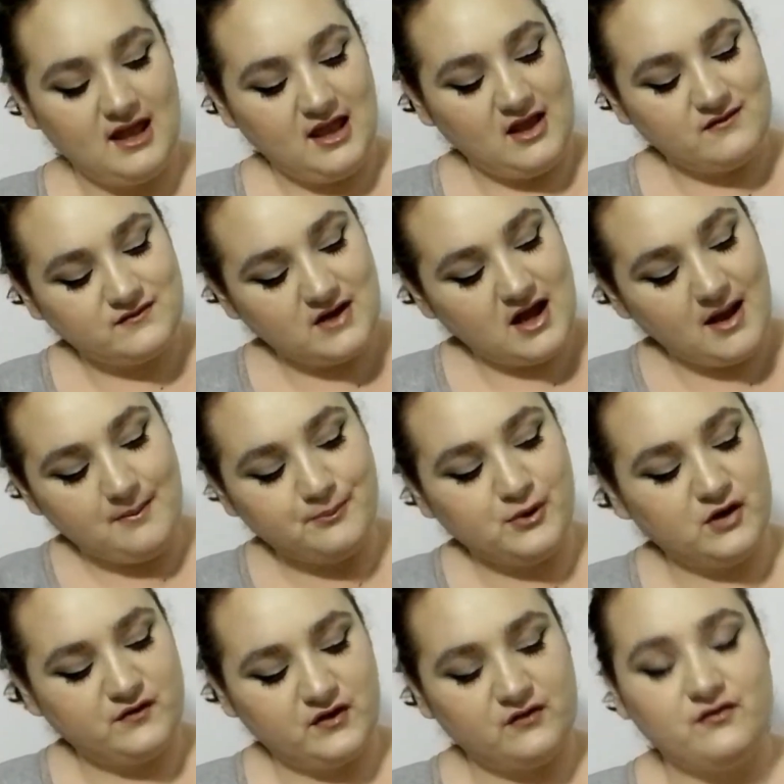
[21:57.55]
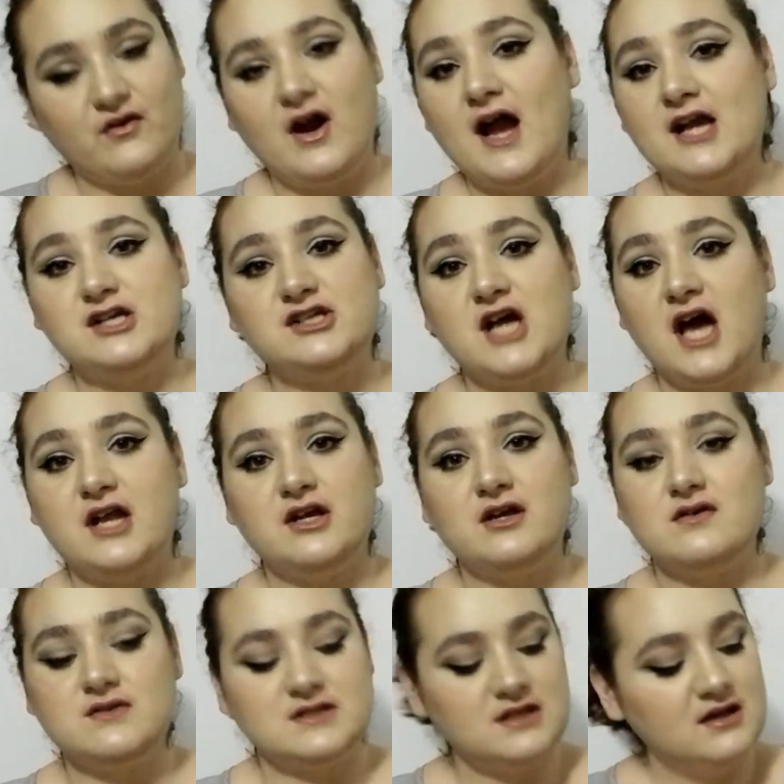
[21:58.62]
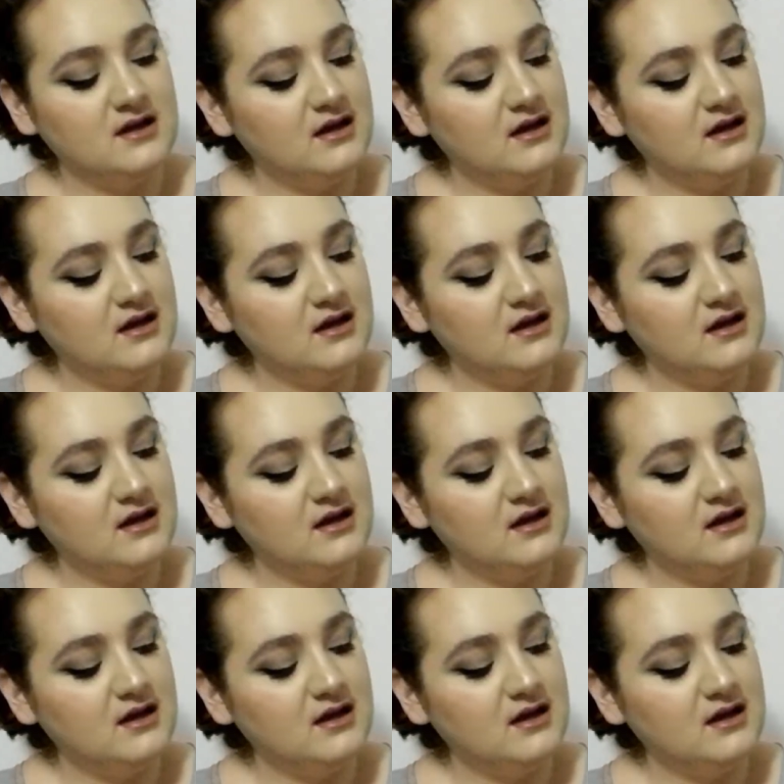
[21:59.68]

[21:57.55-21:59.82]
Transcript: If not, perfect for eyeshadows.